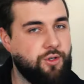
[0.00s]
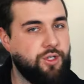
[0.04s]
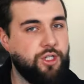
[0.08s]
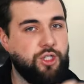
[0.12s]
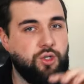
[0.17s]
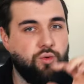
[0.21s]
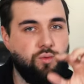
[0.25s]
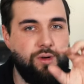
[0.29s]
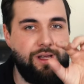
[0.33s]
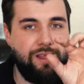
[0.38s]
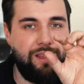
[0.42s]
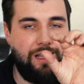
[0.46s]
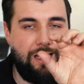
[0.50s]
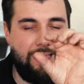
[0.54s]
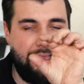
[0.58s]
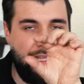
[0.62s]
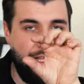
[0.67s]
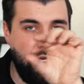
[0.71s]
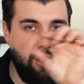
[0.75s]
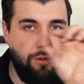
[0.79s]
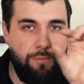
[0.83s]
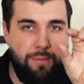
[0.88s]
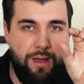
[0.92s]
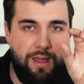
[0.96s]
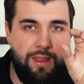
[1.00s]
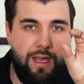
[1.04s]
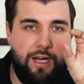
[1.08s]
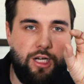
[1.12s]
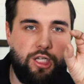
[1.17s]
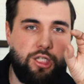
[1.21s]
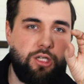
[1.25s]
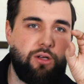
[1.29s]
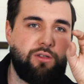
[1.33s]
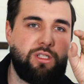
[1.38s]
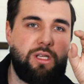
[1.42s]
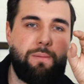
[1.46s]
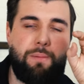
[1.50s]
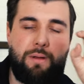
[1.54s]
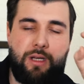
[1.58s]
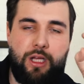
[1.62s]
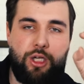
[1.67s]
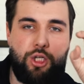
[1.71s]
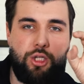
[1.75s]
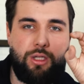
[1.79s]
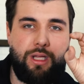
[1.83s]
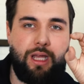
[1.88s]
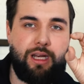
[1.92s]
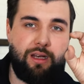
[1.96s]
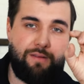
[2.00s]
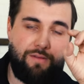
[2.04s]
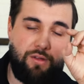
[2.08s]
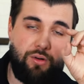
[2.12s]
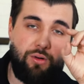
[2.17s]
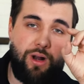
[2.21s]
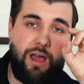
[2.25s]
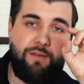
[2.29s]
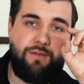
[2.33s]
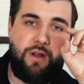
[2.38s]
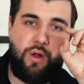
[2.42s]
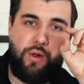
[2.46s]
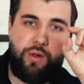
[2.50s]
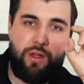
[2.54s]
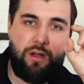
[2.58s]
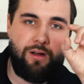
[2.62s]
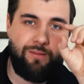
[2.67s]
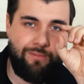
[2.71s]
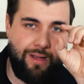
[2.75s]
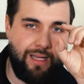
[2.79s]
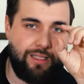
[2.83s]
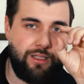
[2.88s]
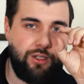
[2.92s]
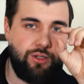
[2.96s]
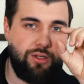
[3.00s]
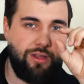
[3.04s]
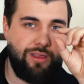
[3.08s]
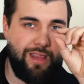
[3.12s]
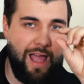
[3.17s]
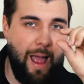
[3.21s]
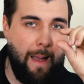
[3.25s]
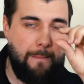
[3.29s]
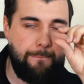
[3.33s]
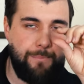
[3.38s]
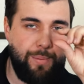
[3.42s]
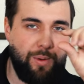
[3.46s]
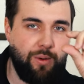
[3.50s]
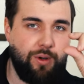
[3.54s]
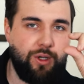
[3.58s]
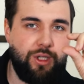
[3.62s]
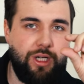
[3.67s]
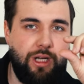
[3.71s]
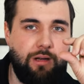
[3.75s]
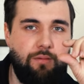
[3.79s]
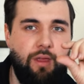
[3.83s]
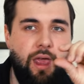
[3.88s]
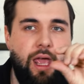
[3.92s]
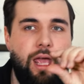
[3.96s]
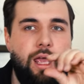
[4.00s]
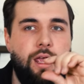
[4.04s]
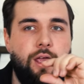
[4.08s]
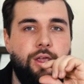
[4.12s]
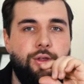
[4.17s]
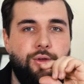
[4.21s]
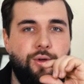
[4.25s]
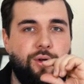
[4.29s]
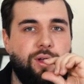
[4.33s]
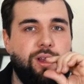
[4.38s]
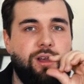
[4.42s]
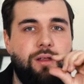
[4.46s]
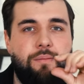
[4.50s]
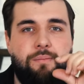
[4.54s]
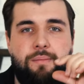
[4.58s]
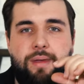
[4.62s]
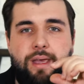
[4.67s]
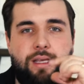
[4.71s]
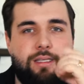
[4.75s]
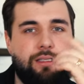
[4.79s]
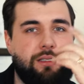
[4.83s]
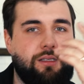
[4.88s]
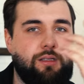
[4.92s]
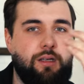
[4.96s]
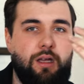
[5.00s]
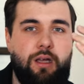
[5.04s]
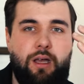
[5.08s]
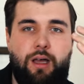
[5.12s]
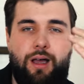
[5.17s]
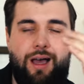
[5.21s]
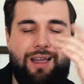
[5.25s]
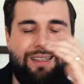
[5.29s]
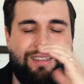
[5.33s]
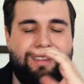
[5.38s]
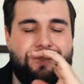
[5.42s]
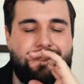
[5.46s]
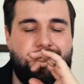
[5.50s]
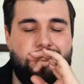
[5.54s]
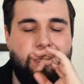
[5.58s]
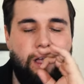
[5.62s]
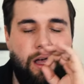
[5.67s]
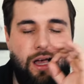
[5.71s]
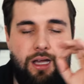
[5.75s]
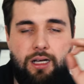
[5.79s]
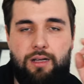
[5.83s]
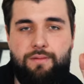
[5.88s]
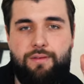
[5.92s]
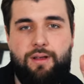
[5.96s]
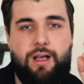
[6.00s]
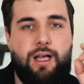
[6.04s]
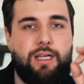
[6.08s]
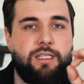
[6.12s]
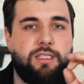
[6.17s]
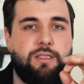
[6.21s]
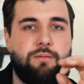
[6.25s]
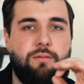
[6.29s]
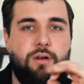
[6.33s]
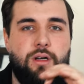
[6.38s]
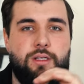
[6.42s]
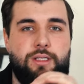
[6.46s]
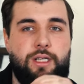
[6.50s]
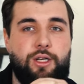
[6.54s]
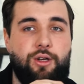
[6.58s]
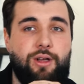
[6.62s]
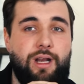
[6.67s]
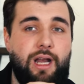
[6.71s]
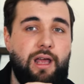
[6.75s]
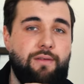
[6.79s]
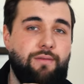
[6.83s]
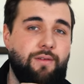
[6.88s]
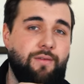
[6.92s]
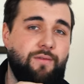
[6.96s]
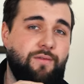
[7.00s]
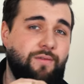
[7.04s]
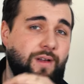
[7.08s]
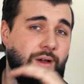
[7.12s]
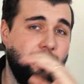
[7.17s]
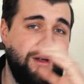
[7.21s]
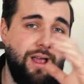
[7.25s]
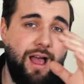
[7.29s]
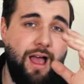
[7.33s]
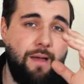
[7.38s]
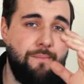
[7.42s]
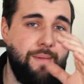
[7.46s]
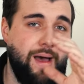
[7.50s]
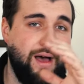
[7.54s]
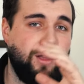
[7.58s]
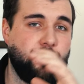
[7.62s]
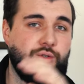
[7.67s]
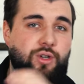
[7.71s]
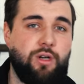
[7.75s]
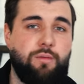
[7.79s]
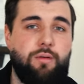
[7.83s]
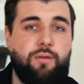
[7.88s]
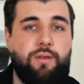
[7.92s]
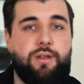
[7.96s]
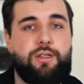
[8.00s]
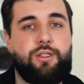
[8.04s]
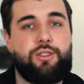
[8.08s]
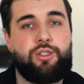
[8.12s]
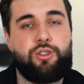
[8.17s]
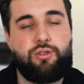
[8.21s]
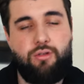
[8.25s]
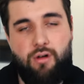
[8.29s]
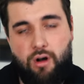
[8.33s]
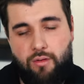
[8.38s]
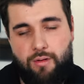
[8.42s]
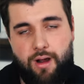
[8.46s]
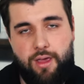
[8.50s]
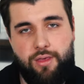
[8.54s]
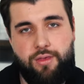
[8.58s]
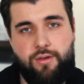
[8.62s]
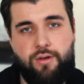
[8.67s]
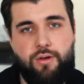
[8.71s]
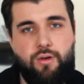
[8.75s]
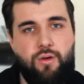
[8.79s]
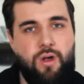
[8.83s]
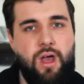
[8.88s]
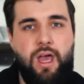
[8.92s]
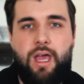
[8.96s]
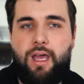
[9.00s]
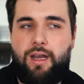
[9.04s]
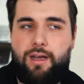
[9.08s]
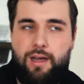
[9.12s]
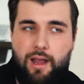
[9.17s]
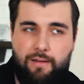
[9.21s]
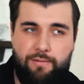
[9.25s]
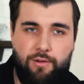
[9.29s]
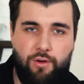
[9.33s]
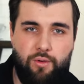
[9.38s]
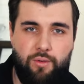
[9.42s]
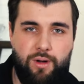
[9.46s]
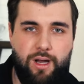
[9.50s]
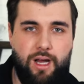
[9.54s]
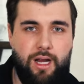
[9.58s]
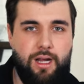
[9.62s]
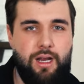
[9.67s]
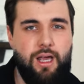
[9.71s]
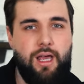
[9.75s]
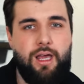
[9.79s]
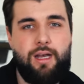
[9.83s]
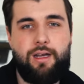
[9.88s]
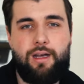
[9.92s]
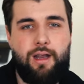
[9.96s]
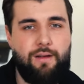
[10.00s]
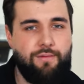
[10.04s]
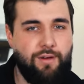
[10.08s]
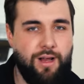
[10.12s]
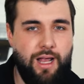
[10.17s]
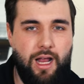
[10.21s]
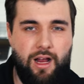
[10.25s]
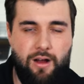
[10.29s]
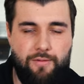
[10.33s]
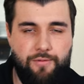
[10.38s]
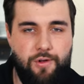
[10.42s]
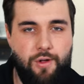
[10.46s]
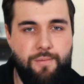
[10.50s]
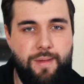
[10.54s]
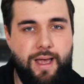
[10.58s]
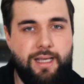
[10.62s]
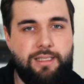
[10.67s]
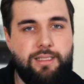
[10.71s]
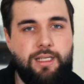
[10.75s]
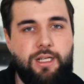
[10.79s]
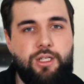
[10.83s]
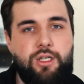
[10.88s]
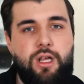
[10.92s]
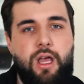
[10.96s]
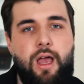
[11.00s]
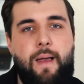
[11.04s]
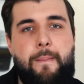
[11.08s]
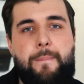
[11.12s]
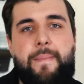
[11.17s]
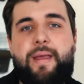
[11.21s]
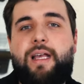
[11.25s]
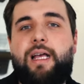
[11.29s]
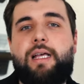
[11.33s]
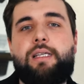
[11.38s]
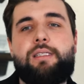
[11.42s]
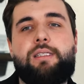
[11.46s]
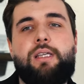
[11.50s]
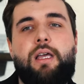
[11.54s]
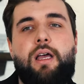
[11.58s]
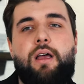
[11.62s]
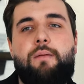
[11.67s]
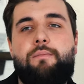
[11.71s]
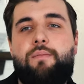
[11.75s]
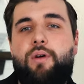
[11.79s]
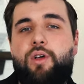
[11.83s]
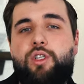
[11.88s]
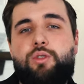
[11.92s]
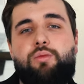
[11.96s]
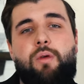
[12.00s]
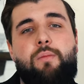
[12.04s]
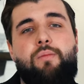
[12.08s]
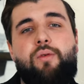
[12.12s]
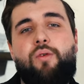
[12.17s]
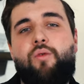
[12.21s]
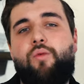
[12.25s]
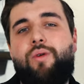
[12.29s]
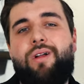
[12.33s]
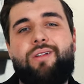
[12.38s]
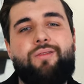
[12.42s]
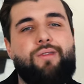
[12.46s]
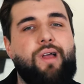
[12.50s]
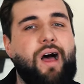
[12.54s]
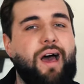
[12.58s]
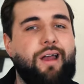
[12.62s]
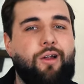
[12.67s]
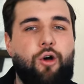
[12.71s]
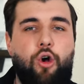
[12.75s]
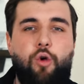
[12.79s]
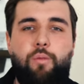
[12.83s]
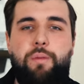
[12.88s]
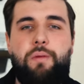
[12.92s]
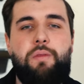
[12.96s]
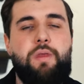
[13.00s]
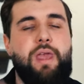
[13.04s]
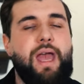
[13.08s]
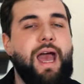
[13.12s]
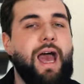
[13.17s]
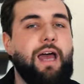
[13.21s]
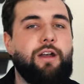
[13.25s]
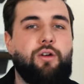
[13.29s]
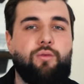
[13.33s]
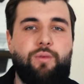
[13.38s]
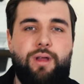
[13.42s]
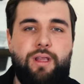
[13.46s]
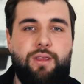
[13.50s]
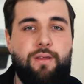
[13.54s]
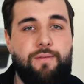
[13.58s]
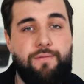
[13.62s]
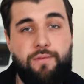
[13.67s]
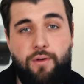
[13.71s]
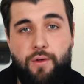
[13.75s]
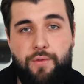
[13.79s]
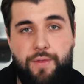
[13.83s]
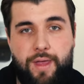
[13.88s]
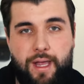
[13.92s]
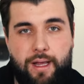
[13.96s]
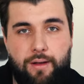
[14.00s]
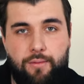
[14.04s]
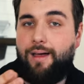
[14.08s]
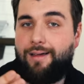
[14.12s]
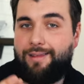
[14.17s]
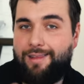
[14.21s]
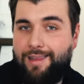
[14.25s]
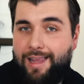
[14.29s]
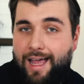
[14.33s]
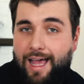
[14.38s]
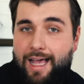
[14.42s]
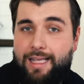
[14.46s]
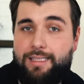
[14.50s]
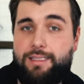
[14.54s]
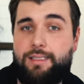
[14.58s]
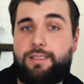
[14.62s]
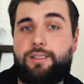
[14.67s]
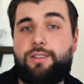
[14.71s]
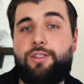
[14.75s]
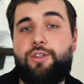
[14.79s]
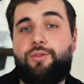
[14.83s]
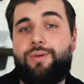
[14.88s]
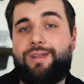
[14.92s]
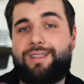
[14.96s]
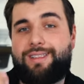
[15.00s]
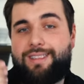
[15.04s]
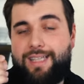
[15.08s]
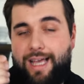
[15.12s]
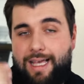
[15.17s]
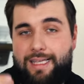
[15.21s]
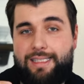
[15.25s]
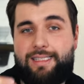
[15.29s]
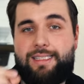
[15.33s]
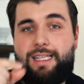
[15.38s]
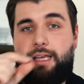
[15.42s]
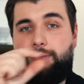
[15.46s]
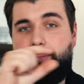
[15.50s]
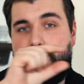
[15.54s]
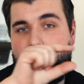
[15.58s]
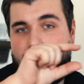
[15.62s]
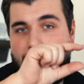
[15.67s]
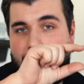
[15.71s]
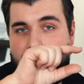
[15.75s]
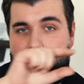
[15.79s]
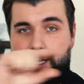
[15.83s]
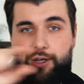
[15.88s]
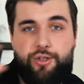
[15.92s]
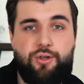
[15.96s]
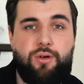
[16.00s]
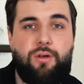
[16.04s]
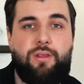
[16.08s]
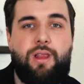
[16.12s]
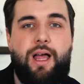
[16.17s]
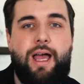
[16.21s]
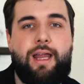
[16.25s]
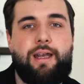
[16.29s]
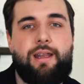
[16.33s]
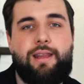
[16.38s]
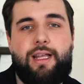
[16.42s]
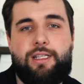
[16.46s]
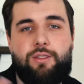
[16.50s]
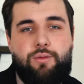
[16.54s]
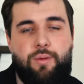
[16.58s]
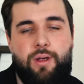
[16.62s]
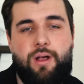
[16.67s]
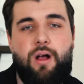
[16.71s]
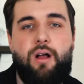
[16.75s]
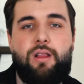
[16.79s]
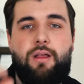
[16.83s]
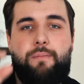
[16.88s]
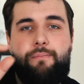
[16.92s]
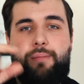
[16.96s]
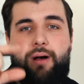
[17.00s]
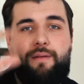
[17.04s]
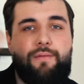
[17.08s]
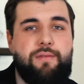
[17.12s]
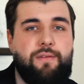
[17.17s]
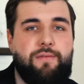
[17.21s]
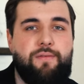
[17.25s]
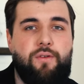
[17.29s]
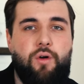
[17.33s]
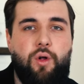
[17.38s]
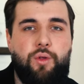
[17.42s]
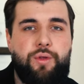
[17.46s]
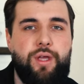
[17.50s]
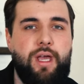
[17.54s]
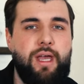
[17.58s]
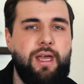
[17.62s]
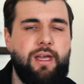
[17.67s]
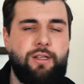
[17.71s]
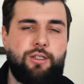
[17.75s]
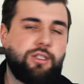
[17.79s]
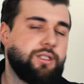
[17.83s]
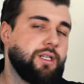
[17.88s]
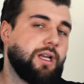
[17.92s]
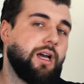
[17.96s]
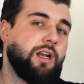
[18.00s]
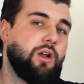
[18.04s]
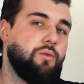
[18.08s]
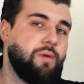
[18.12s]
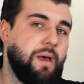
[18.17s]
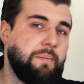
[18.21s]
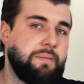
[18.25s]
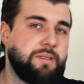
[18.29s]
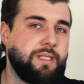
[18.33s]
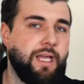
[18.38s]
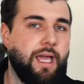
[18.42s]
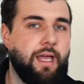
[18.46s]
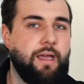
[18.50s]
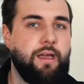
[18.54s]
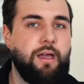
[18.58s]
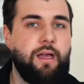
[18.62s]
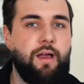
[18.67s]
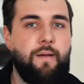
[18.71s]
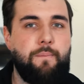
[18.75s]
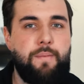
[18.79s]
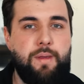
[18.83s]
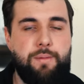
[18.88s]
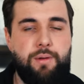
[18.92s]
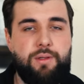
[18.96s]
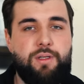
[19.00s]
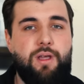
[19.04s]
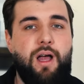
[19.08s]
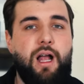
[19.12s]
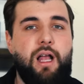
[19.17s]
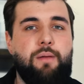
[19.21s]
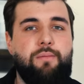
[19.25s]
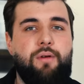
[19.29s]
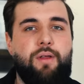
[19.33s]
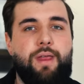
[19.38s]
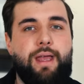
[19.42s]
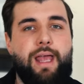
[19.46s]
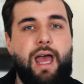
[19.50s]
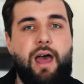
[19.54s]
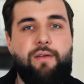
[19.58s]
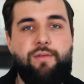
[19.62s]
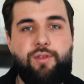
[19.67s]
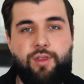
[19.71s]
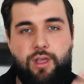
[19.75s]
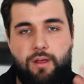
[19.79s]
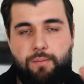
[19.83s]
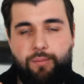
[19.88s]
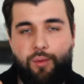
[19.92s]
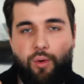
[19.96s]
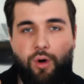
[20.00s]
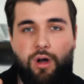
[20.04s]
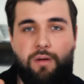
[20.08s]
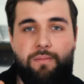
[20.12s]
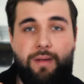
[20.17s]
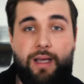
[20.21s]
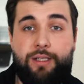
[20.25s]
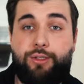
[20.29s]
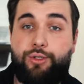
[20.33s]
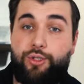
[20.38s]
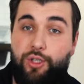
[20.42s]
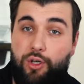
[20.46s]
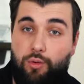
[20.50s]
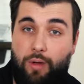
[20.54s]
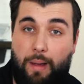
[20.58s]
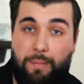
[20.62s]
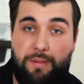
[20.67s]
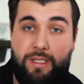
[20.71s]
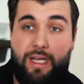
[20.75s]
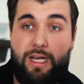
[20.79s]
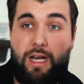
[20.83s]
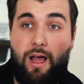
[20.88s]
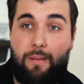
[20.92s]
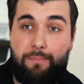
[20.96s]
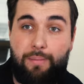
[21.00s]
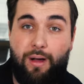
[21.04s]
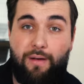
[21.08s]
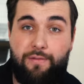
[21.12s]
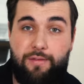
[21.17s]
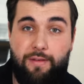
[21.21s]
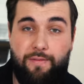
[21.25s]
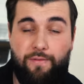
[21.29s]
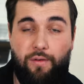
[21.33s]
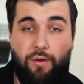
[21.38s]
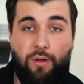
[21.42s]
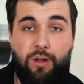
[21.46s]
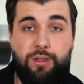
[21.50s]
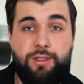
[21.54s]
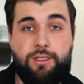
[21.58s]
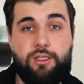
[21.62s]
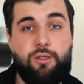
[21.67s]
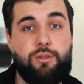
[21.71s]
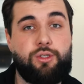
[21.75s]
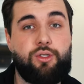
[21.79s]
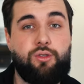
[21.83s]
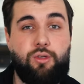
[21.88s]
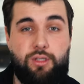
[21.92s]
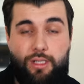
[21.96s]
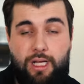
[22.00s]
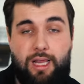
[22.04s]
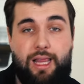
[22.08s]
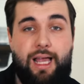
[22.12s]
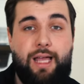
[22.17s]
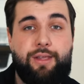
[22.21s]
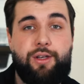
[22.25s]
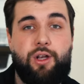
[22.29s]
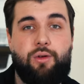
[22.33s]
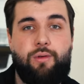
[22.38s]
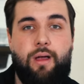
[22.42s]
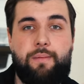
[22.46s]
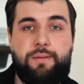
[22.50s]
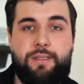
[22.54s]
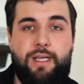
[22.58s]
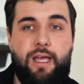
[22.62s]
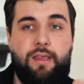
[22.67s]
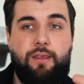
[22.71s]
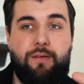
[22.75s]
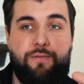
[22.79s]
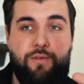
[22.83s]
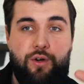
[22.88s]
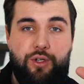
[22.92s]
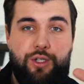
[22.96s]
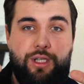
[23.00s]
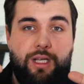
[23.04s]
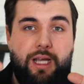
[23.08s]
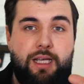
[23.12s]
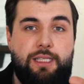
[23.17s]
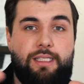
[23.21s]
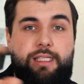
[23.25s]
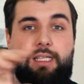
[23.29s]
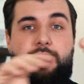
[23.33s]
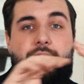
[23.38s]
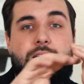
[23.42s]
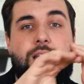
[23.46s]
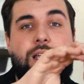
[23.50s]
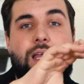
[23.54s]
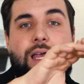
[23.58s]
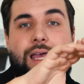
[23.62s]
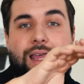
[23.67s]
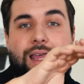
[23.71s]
Well, just read the little bit that shows up initially. And if you don't have a clear message in that portion, you're gonna miss a ton of customers and you're gonna have a very high bounce rate of people that just scroll right through, never read, never get your full message because most people will not open the ad and read the full thing unless you entice them in that intro line. And that's what we call above the fold. Just like on a website, people talk about like having the important message on your website above the fold. So as soon as I land on your website, the first thing I see,